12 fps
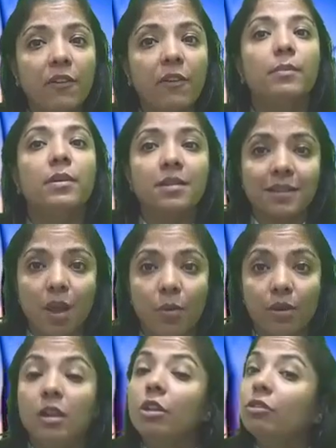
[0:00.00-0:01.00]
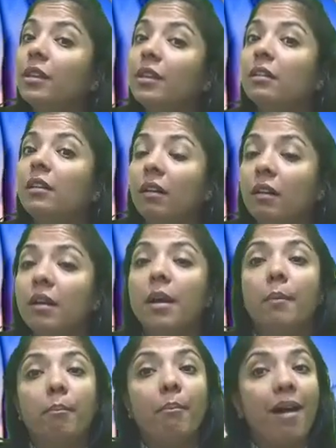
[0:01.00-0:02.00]
him discount? To here,
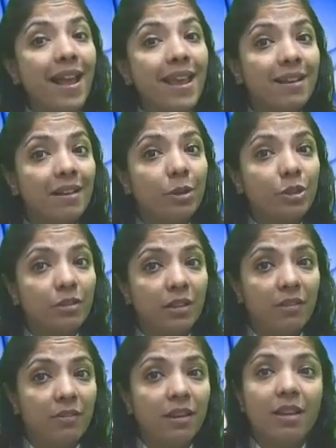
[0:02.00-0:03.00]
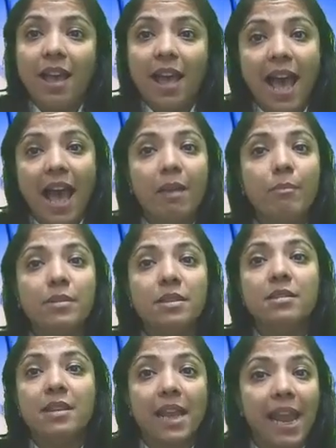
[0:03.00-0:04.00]
my commercial level and Mrs.
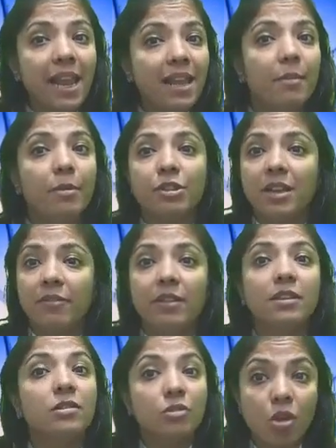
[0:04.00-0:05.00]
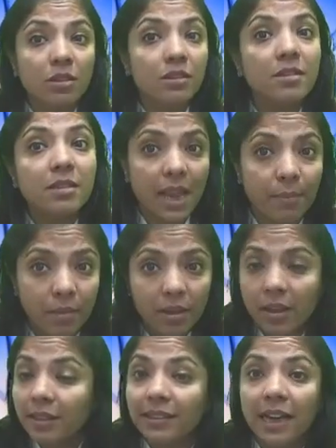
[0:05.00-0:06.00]
A commercial level is not same.
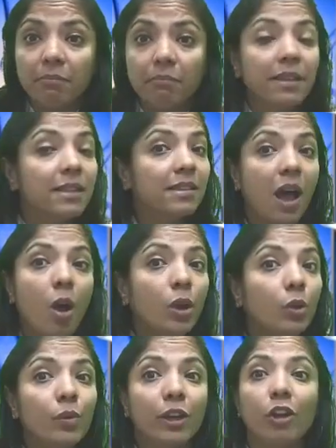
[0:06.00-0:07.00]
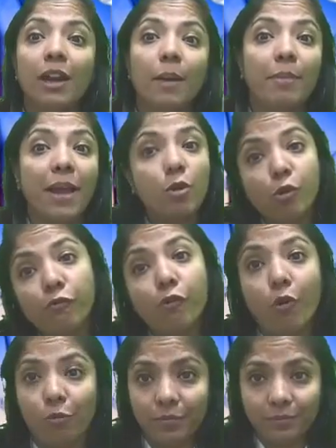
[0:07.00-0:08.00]
That means now you cannot apply rule
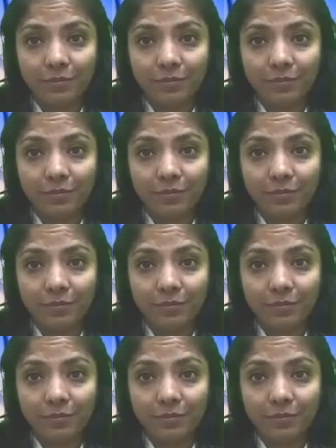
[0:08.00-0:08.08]
4.